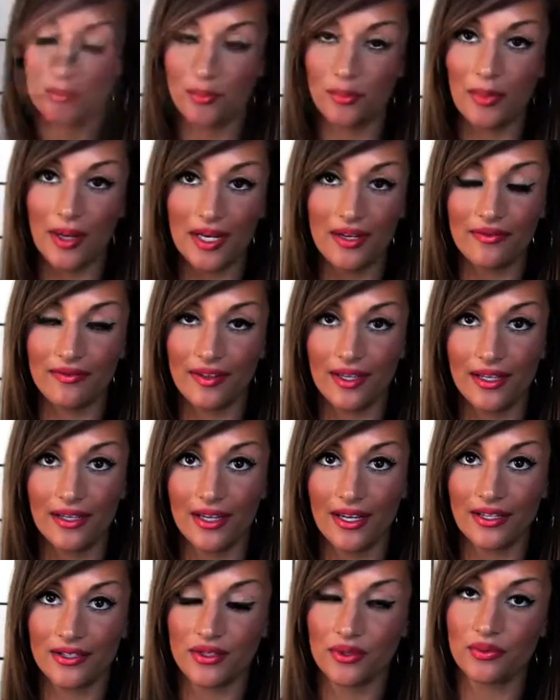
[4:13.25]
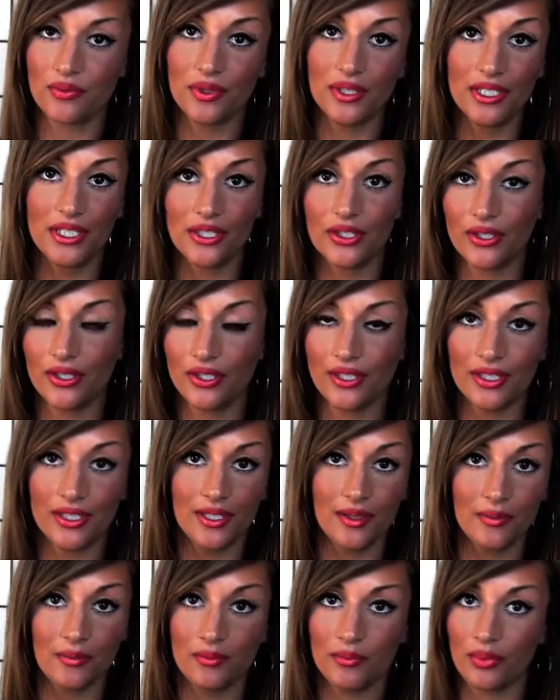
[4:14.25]
Benefit has a really
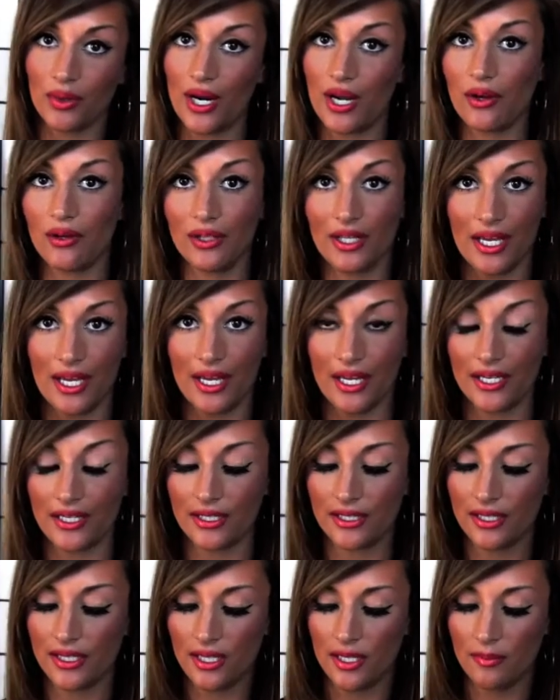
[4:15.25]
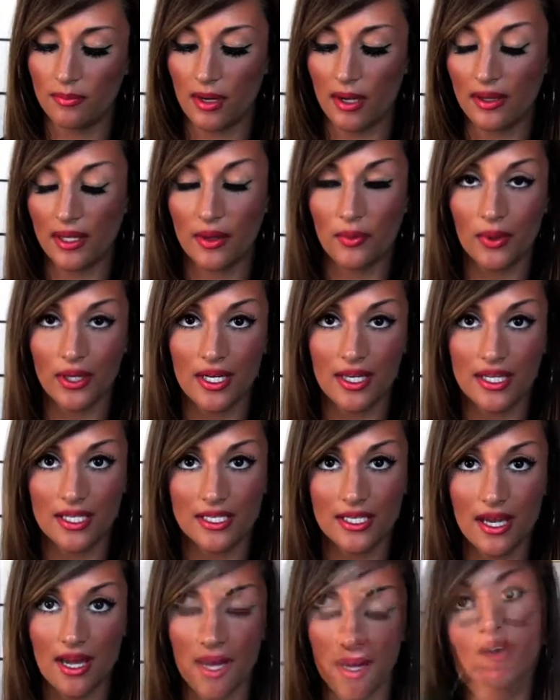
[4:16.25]
good brow line. Probably one of the
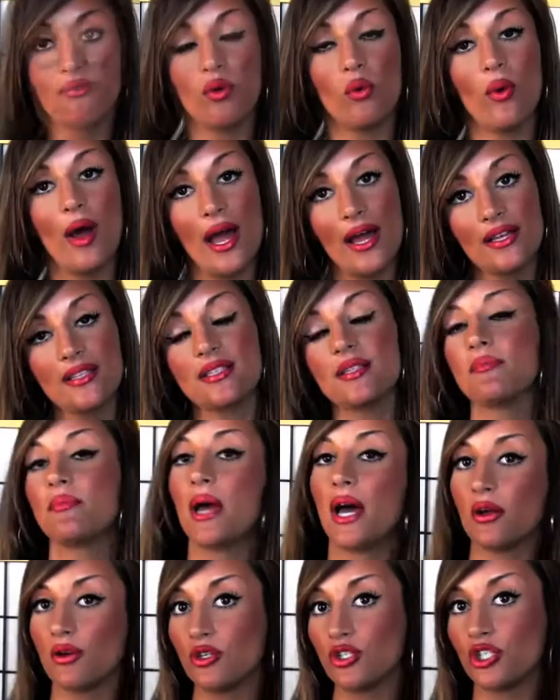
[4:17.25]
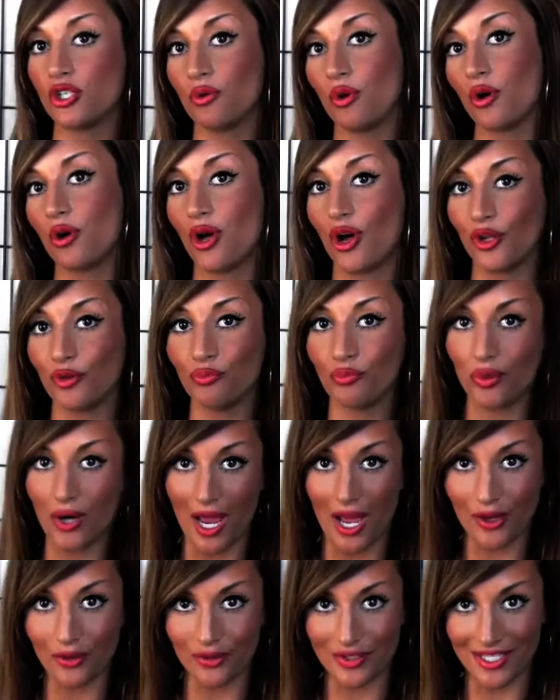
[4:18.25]
top. I have a wax and powder duo called
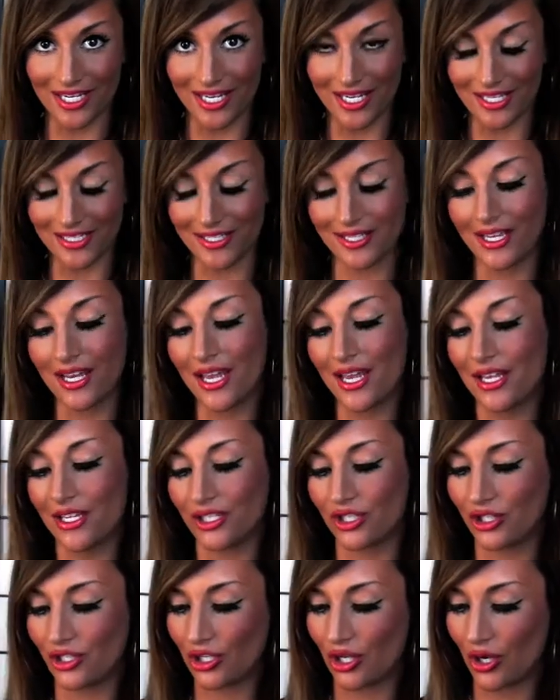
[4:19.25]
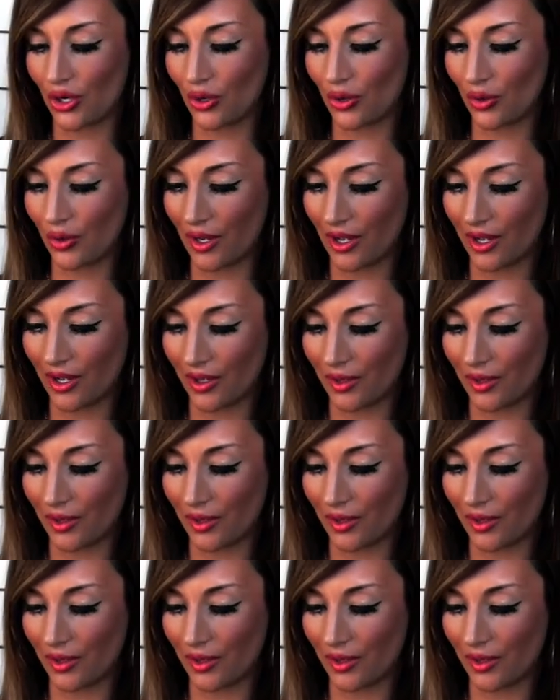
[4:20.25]
Browsings. So